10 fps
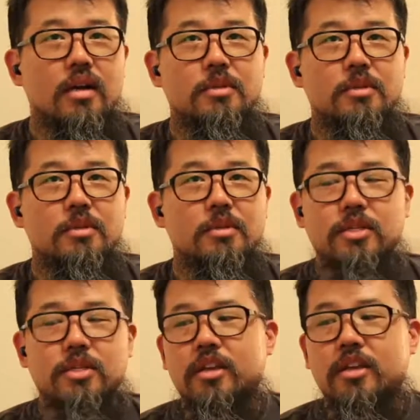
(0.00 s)

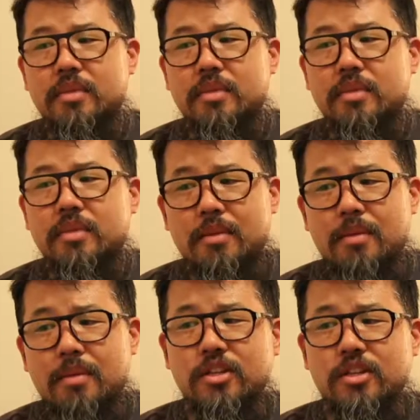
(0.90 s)
Especially if I'm
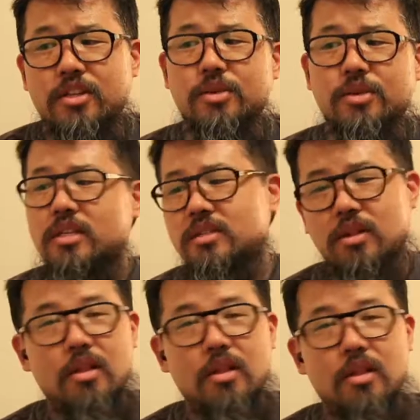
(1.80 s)
planning on doing this
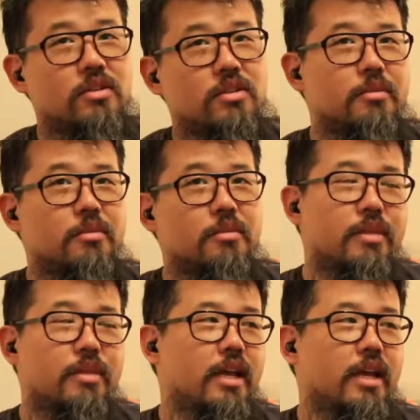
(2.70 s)
long term, if I'm
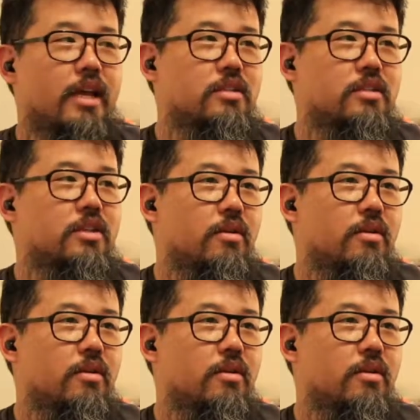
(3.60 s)
planning to